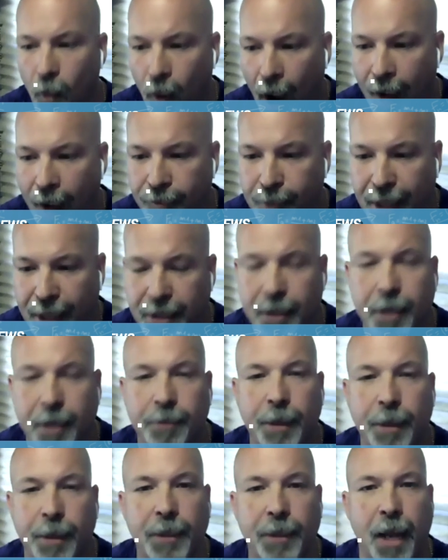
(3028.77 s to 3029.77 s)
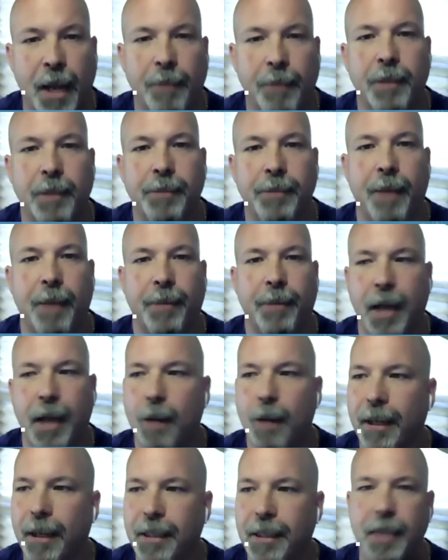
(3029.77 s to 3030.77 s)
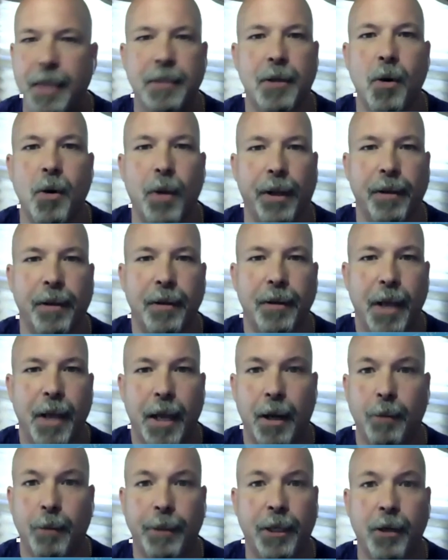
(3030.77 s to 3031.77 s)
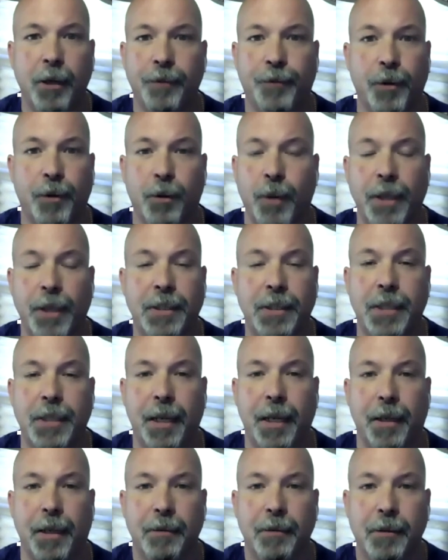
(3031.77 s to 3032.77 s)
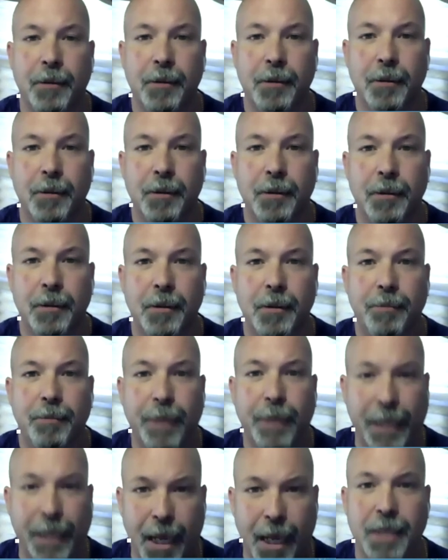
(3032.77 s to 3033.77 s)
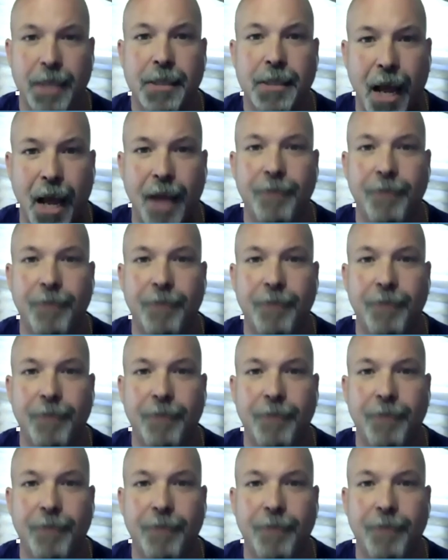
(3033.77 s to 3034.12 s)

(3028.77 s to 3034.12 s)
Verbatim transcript: I've made the commitment, I'm going to be up and now my day's going and I'll be good for the rest of the day because yeah.